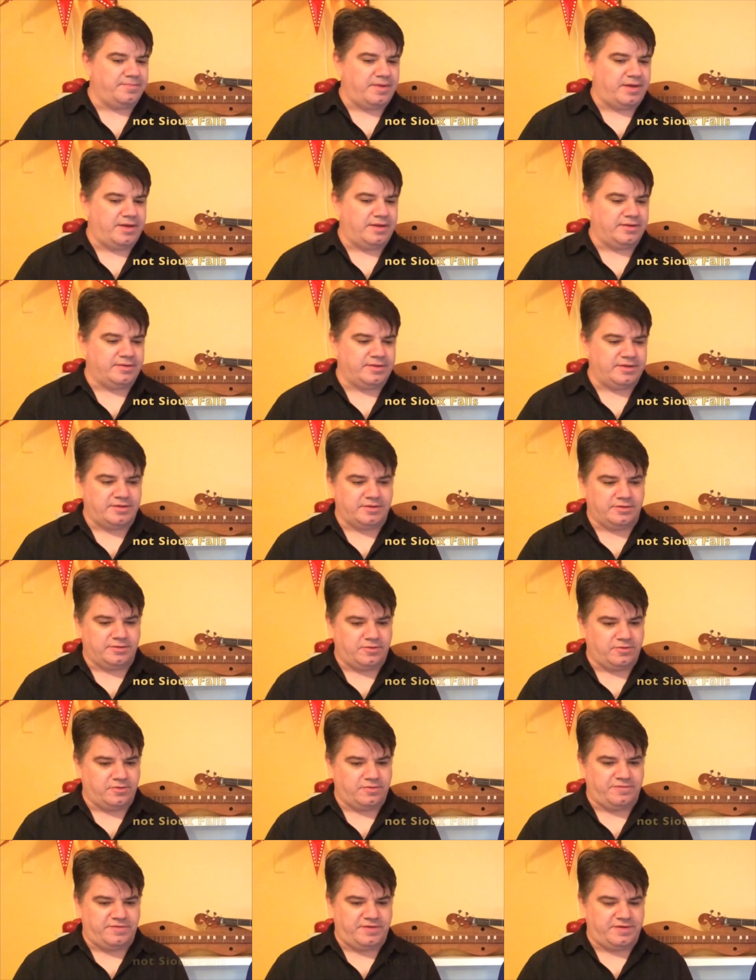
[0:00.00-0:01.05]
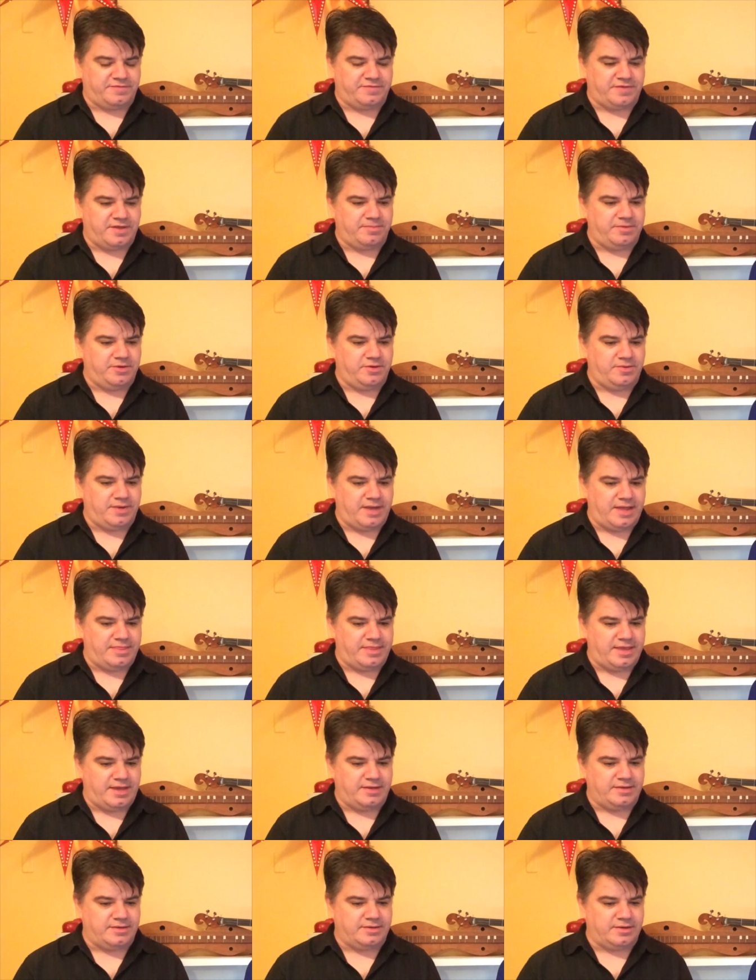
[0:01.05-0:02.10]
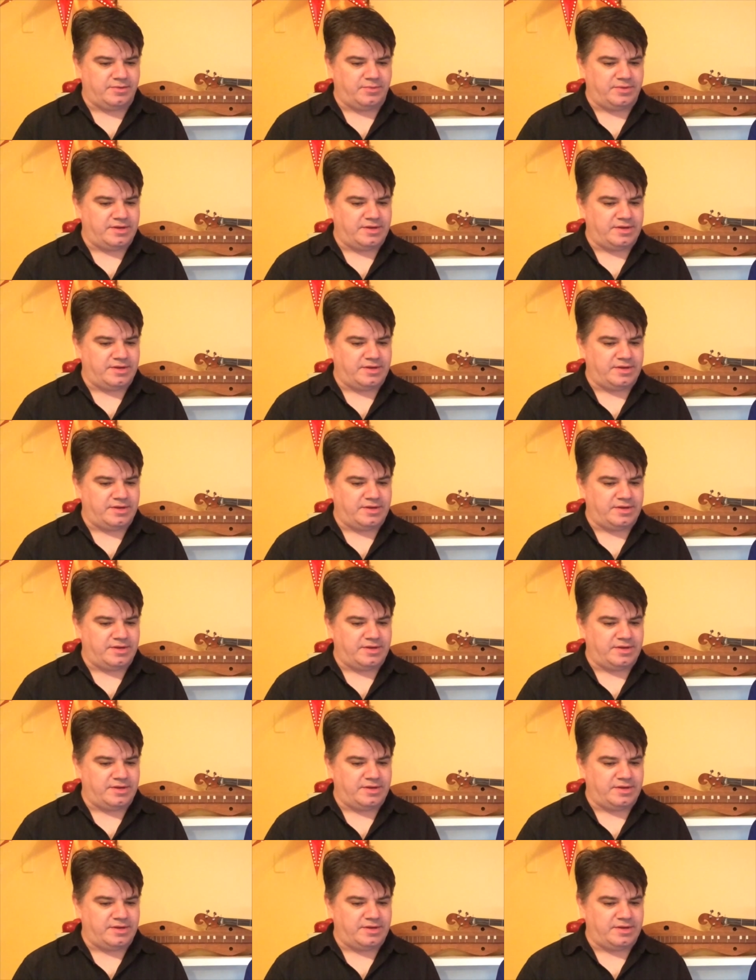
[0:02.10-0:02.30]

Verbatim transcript: uh, at the local VFW, and then